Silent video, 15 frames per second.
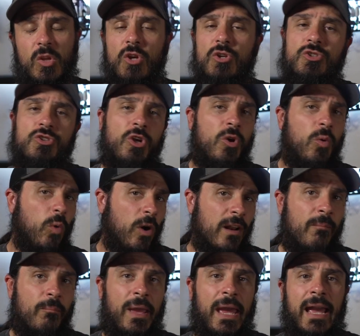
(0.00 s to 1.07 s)
show you what
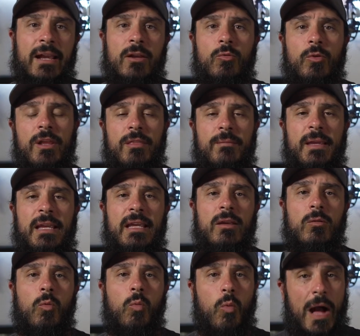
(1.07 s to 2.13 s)
I'm packing with me,
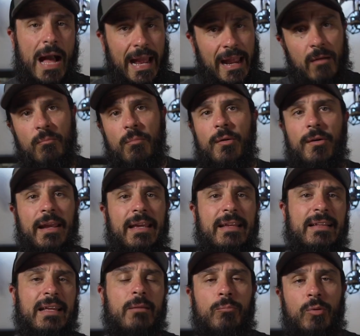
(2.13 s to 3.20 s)
why I'm
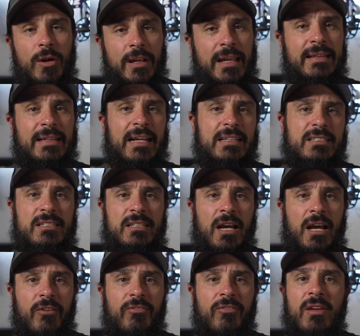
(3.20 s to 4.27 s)
bringing that stuff.